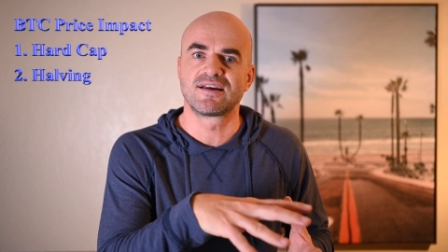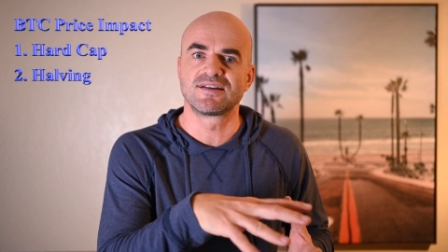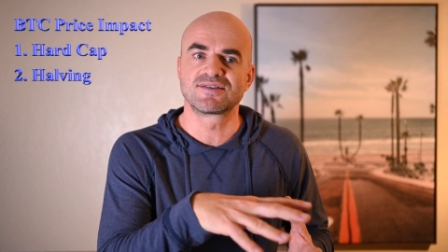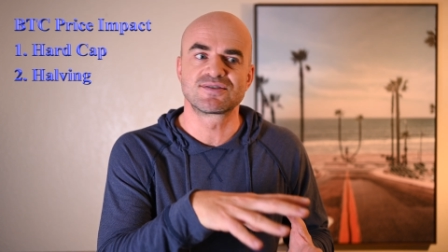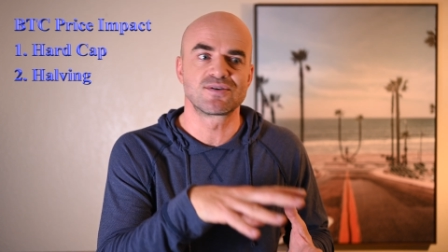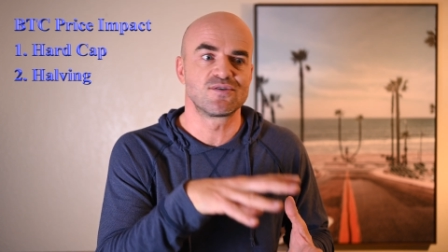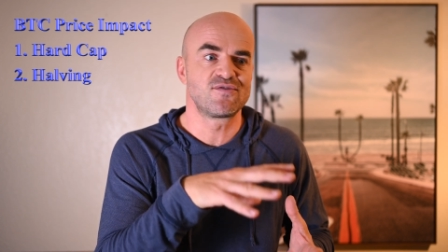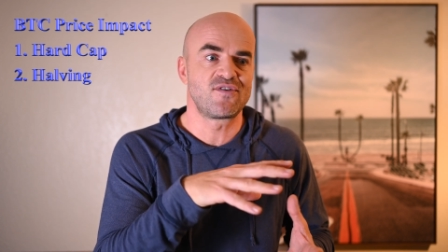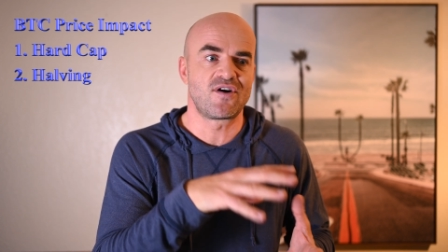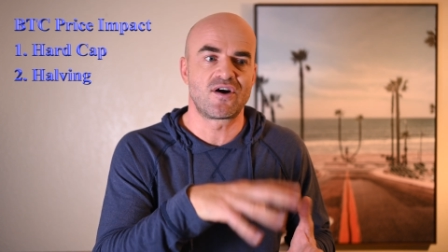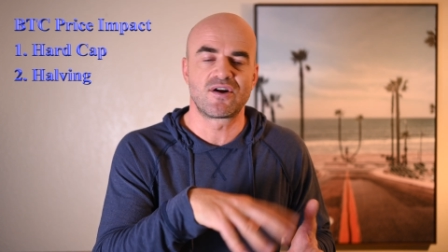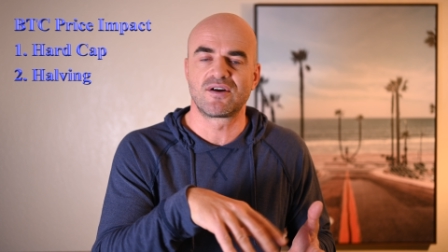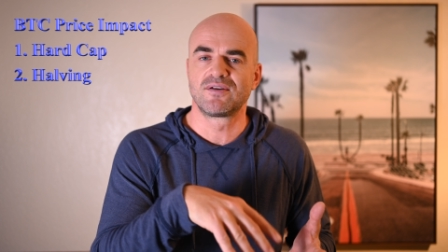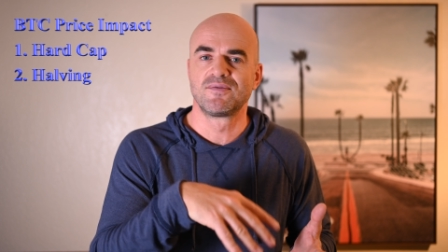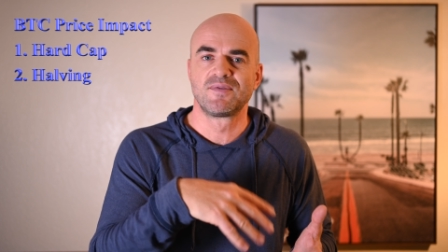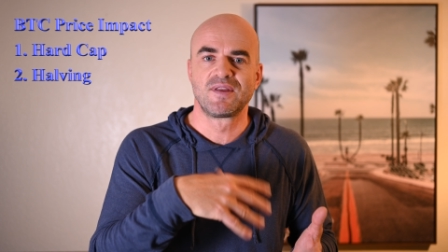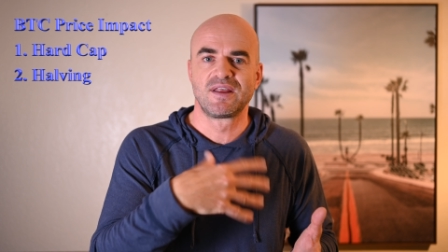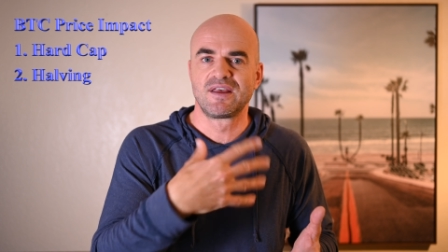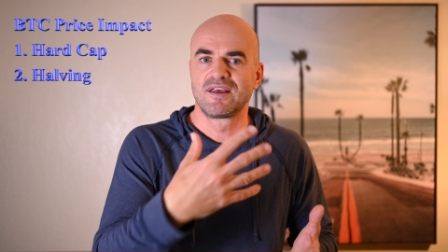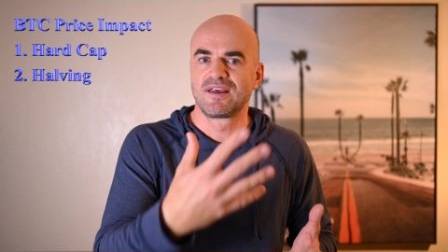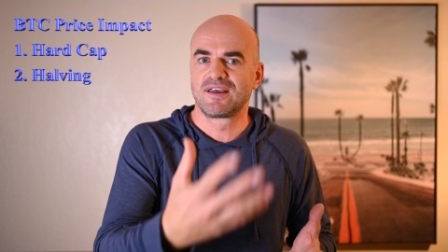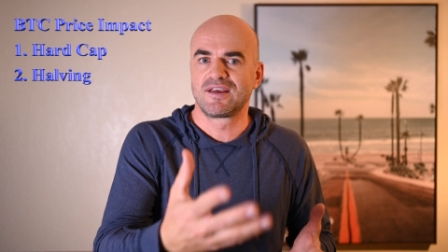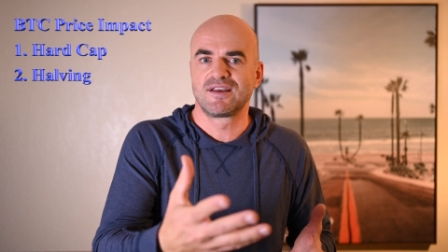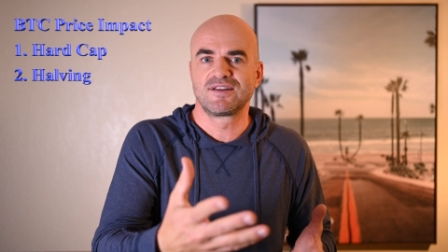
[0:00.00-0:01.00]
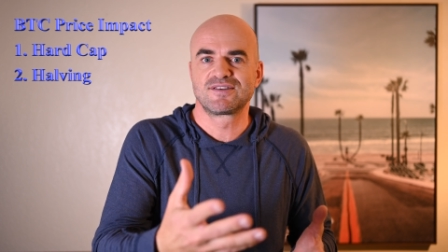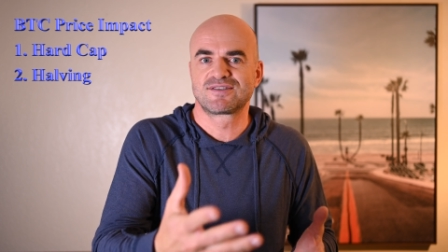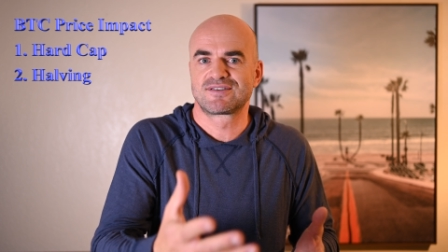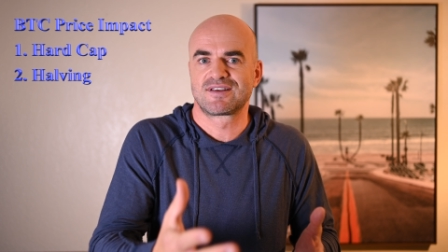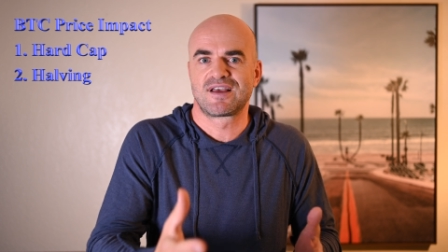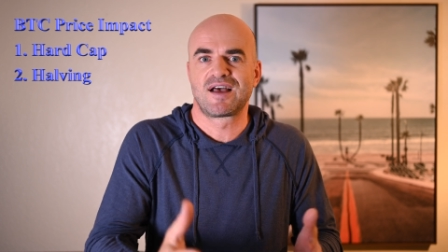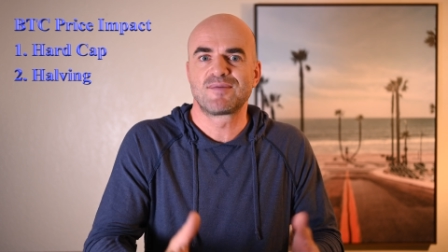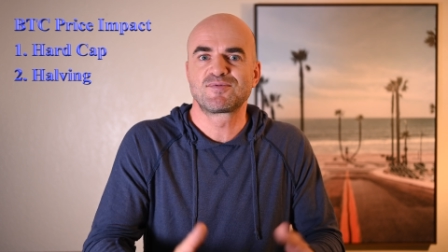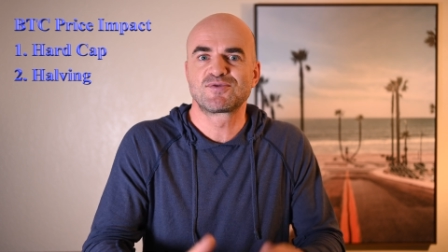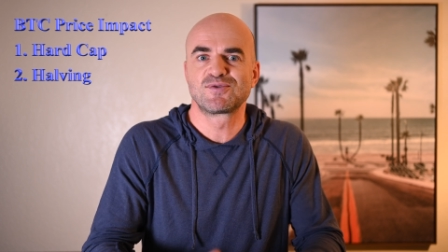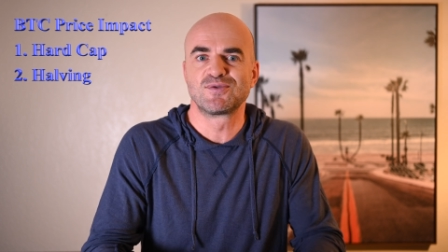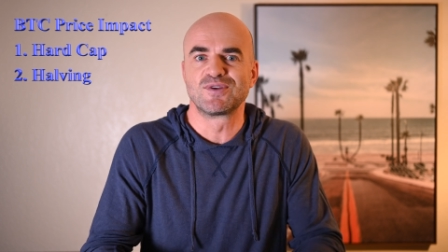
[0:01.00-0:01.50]
And so far,
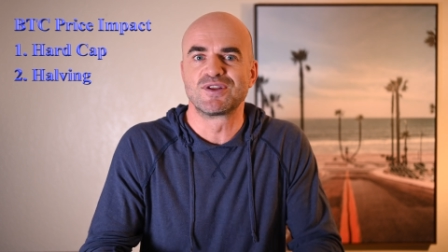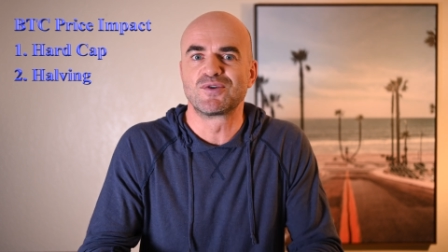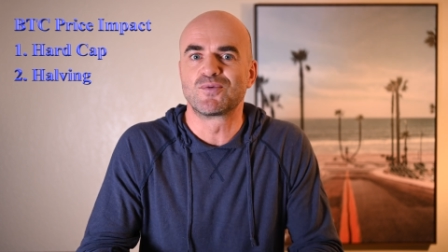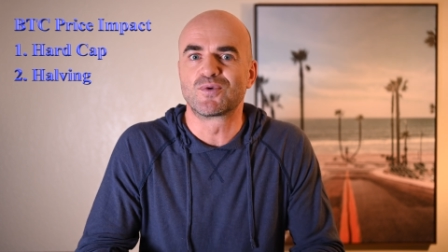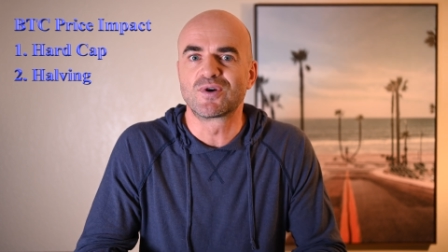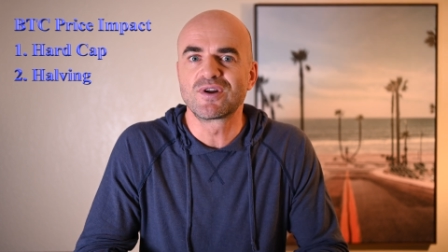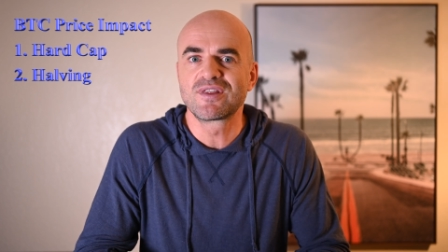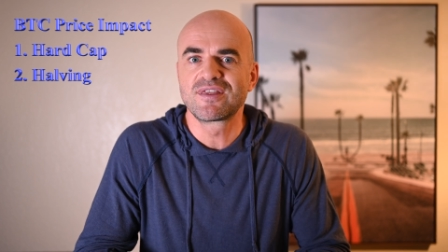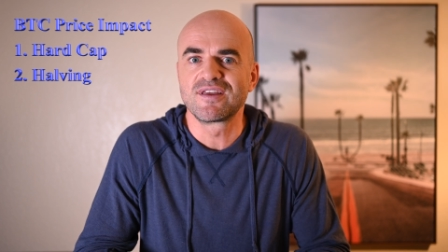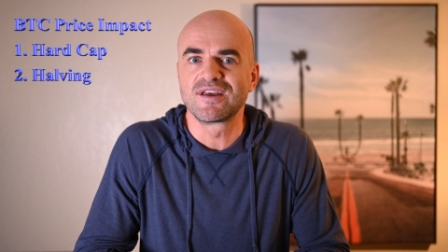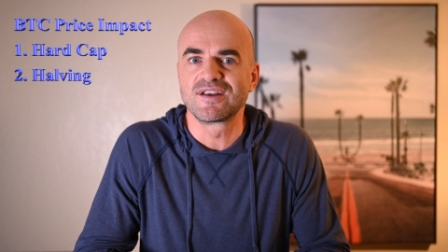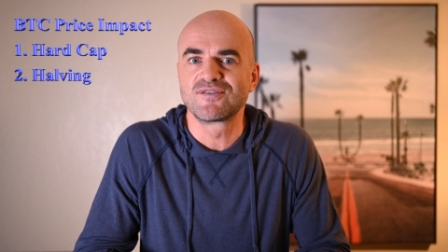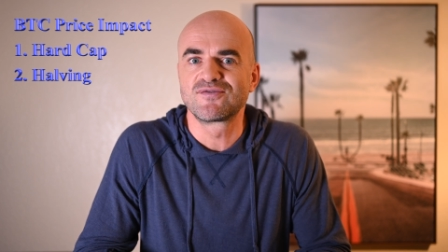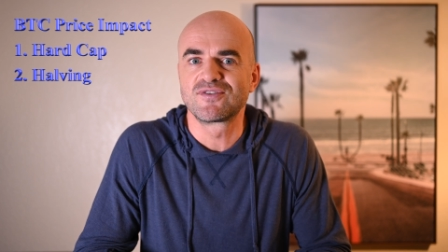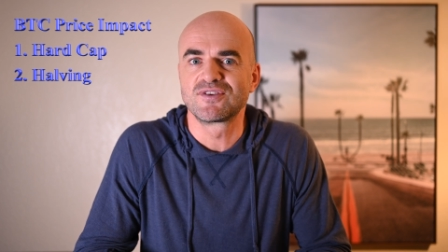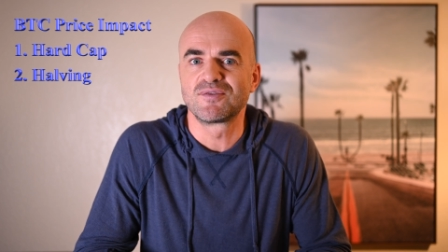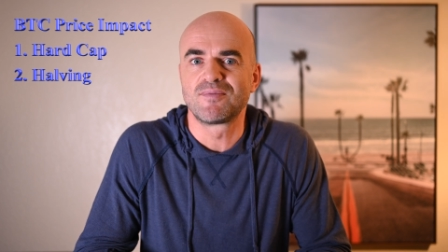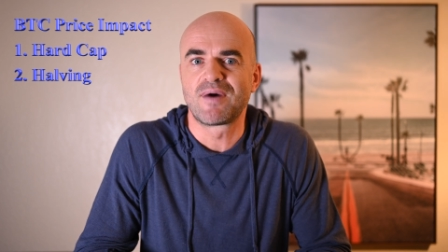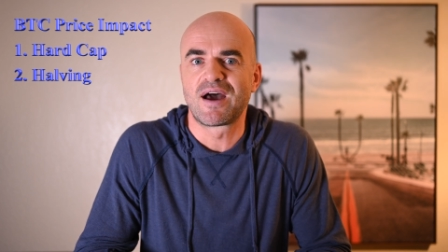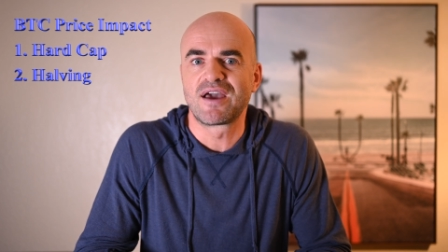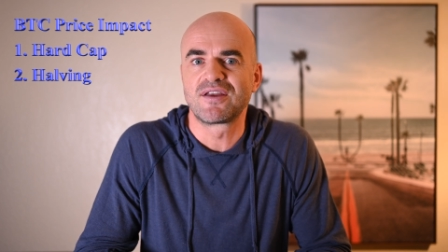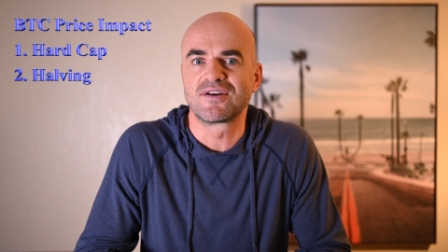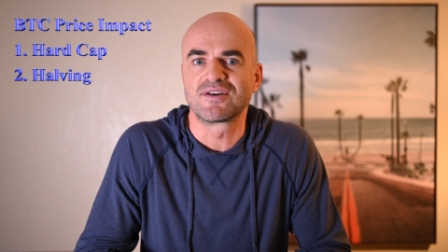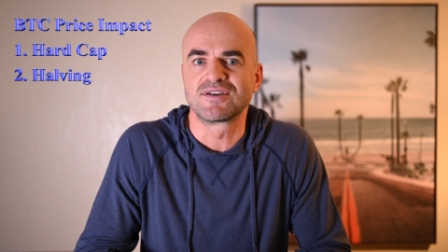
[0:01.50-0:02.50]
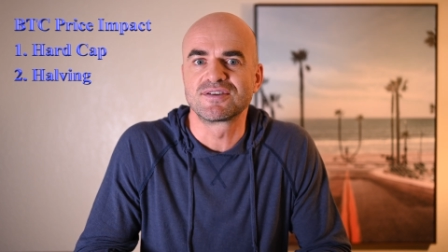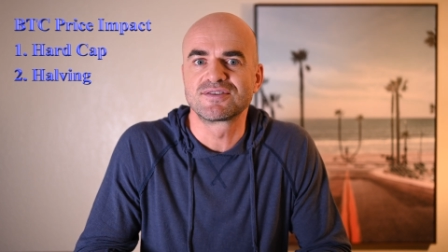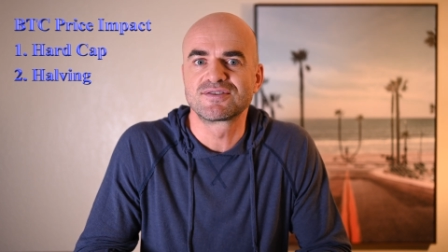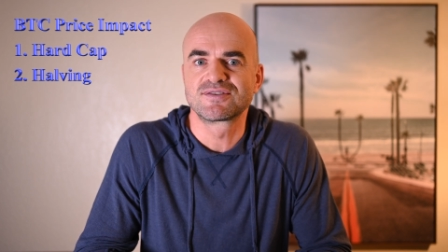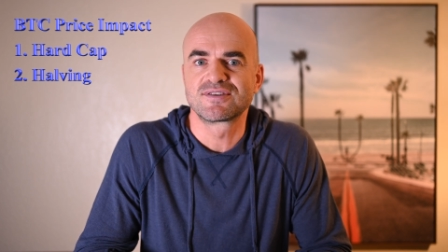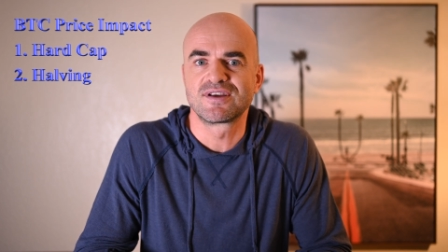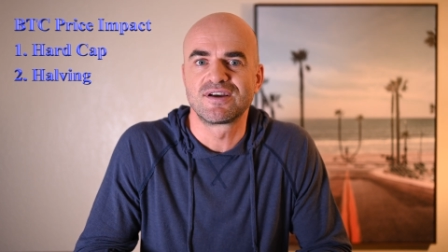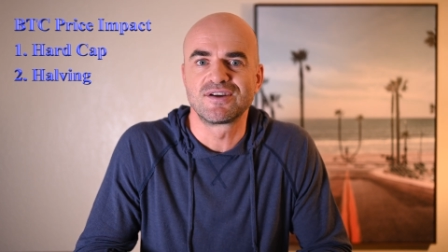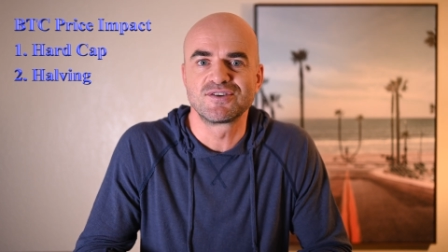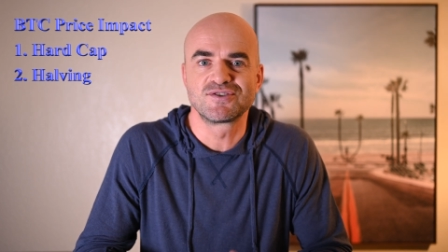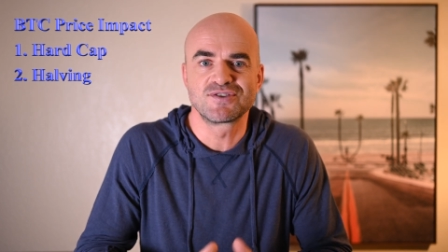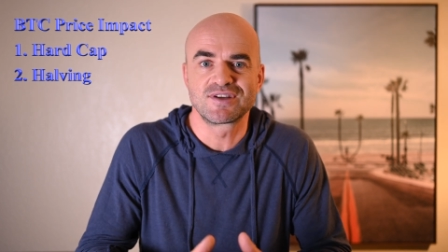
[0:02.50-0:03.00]
it's absolutely worth it for the miners
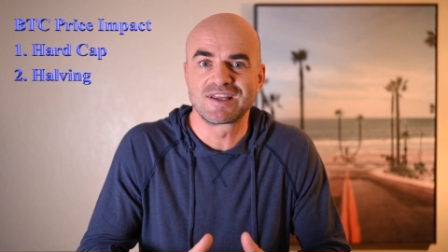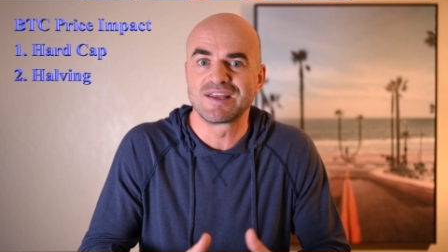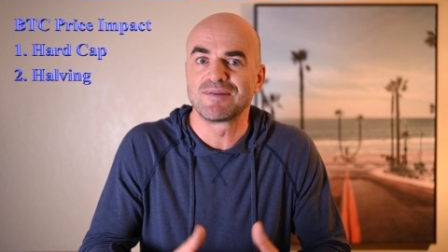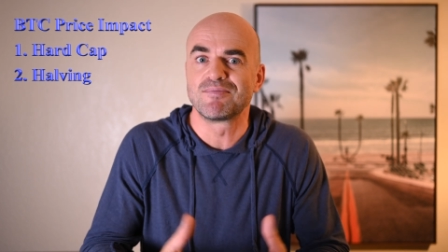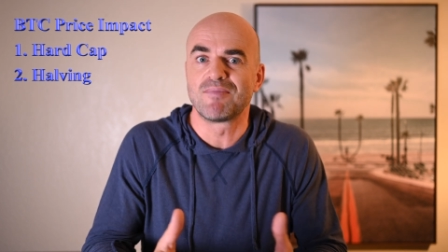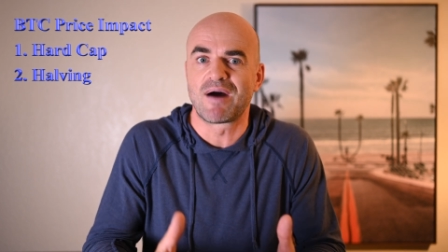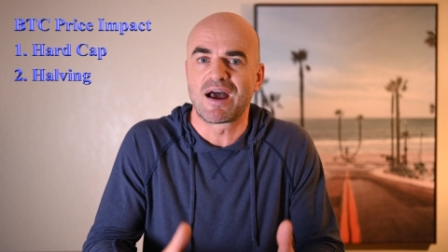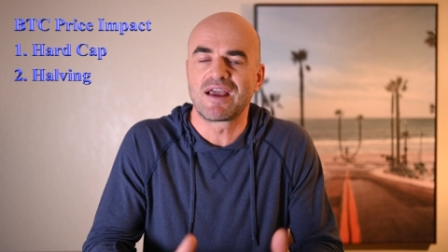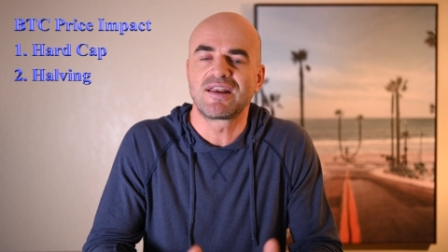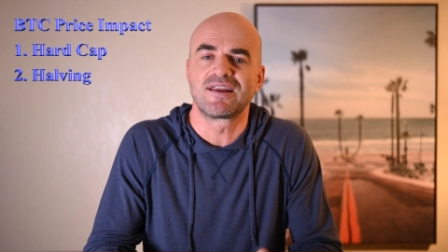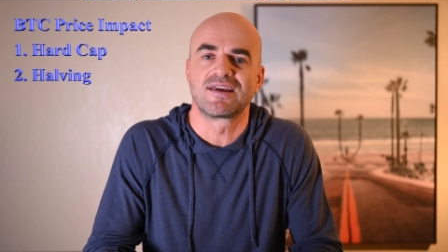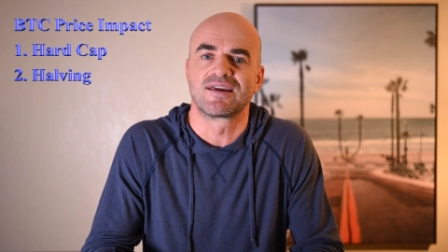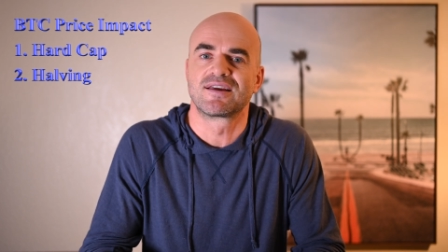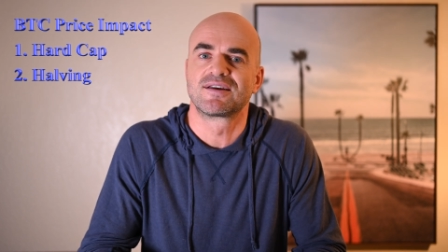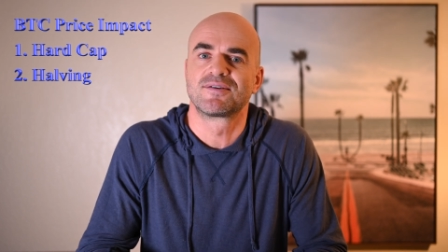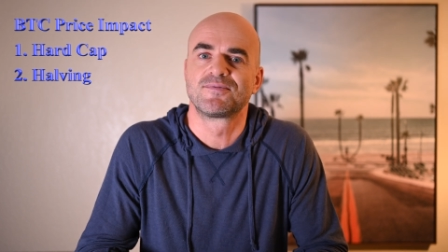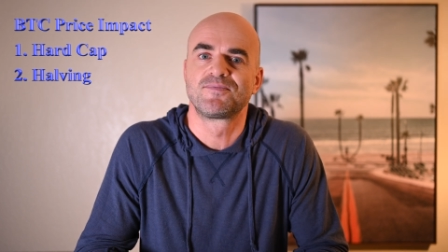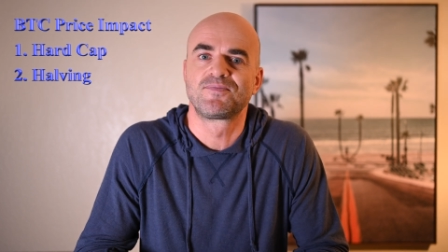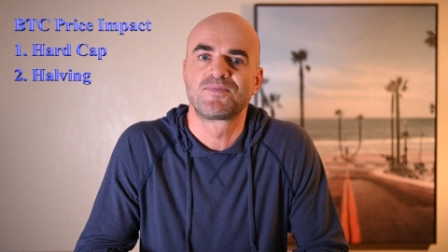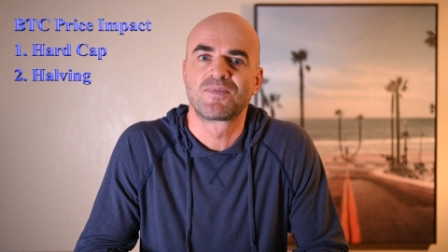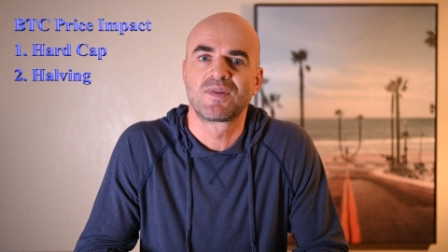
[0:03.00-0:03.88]
to keep mining.